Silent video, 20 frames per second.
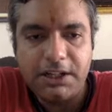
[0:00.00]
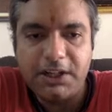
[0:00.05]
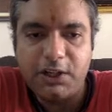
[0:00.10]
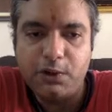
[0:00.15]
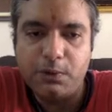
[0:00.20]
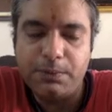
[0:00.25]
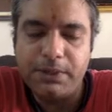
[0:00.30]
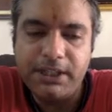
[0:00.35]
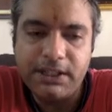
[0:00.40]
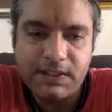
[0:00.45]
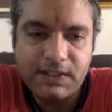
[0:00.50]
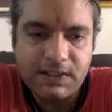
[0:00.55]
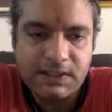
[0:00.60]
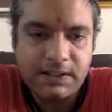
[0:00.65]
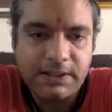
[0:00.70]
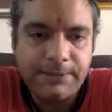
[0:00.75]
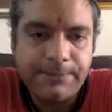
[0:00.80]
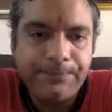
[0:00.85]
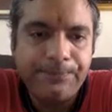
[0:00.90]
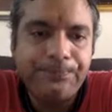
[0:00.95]
cubics,
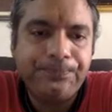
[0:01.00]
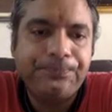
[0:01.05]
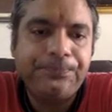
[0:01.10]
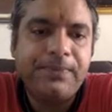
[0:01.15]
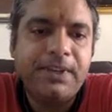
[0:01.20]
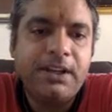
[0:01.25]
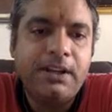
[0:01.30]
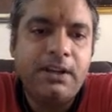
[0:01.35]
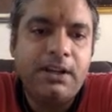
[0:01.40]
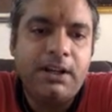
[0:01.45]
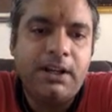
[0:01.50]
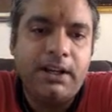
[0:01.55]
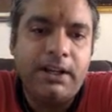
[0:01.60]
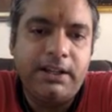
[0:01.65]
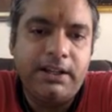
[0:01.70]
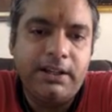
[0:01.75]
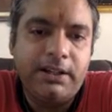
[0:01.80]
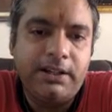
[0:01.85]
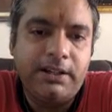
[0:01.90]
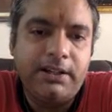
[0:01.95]

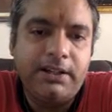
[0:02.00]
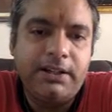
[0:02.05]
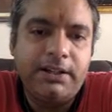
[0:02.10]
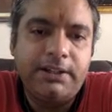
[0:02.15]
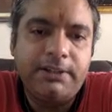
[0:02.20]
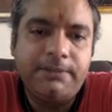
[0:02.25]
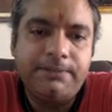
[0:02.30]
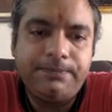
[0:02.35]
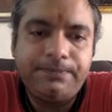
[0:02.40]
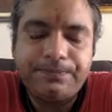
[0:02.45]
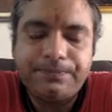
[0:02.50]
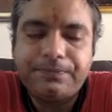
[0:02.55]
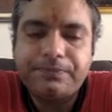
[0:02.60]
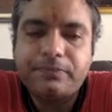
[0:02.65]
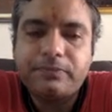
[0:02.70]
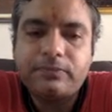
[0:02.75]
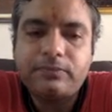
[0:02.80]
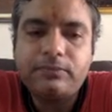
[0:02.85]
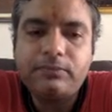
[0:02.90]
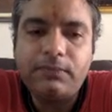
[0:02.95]
and
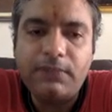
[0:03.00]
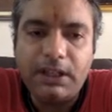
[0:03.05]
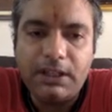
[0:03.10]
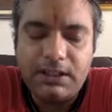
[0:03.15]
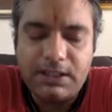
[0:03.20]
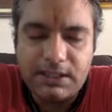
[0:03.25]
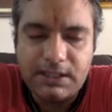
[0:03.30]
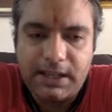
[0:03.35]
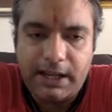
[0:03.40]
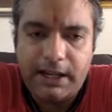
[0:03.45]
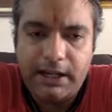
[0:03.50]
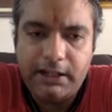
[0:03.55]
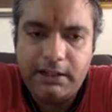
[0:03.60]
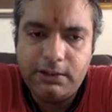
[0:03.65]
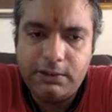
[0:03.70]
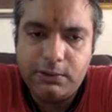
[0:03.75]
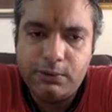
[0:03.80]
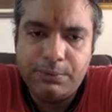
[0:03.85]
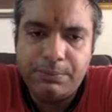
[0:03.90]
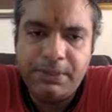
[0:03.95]
the side
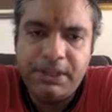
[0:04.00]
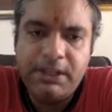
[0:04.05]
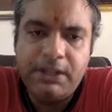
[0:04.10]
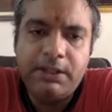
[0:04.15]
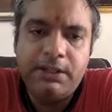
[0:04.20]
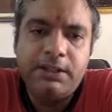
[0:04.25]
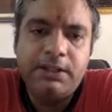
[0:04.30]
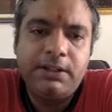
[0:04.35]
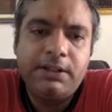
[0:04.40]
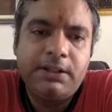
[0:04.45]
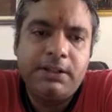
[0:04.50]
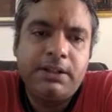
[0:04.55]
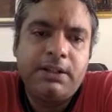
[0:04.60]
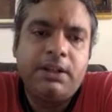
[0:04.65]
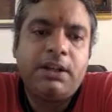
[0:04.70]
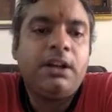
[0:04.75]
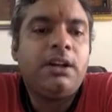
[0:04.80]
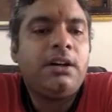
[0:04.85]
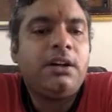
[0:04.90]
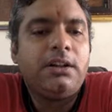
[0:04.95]
would be
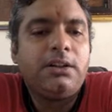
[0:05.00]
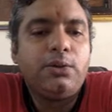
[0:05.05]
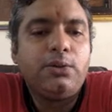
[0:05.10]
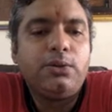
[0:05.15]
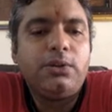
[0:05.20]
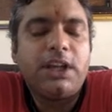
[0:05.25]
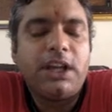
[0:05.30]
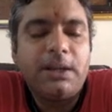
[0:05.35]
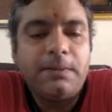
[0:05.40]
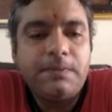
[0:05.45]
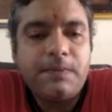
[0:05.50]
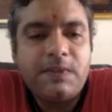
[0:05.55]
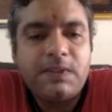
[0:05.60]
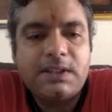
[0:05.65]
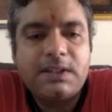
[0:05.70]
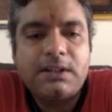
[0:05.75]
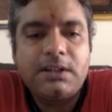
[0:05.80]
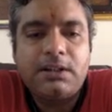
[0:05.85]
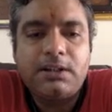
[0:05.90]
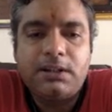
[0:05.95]
2
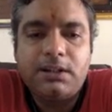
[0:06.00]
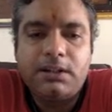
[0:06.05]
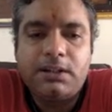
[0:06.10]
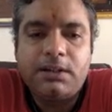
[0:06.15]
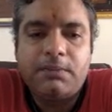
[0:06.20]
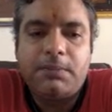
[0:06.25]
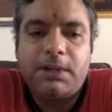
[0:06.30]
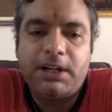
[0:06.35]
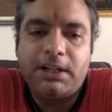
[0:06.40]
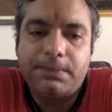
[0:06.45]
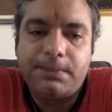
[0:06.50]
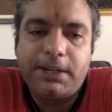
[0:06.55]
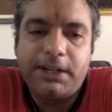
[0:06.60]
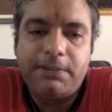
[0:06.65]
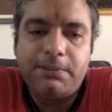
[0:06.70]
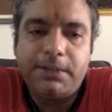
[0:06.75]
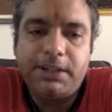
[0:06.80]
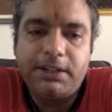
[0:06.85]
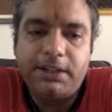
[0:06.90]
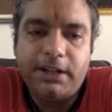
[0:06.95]
times multiplied
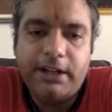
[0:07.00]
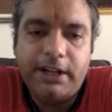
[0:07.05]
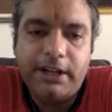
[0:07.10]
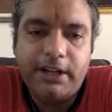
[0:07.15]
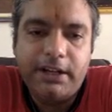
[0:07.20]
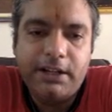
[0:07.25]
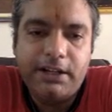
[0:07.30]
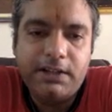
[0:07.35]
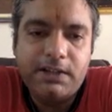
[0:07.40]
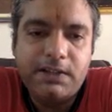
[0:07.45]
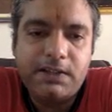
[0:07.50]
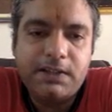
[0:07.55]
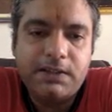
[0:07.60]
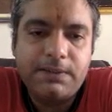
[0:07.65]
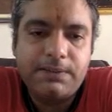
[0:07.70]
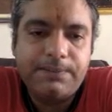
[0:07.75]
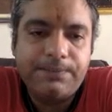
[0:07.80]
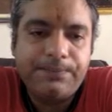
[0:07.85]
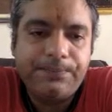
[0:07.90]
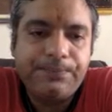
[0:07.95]
by the radius
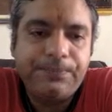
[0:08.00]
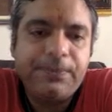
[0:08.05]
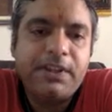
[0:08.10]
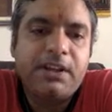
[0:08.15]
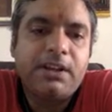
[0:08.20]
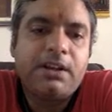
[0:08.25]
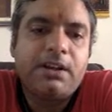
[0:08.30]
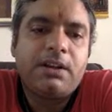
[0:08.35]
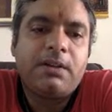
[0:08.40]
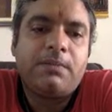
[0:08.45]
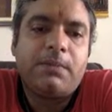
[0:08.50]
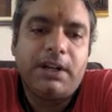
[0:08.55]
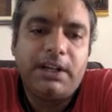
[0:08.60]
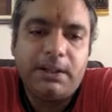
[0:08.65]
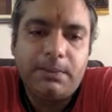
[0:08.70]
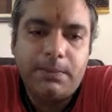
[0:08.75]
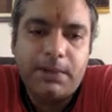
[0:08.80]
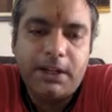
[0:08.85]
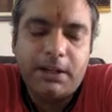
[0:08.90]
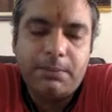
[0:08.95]

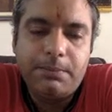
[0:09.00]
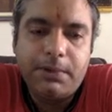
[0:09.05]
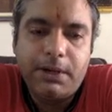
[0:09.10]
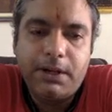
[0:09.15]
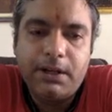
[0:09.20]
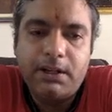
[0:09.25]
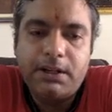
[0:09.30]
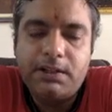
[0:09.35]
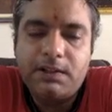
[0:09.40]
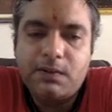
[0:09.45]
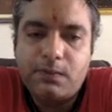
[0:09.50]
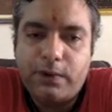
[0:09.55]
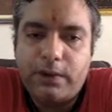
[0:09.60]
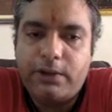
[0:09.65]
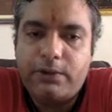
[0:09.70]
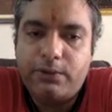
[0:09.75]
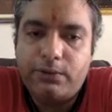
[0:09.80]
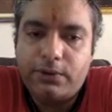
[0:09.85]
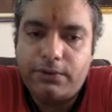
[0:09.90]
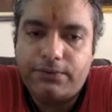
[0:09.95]
multiplied by square
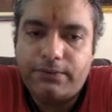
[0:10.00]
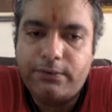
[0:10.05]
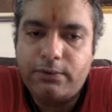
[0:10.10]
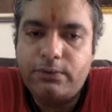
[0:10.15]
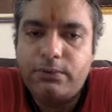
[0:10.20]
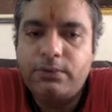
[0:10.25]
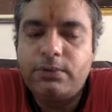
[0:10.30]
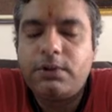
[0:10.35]
root of 2,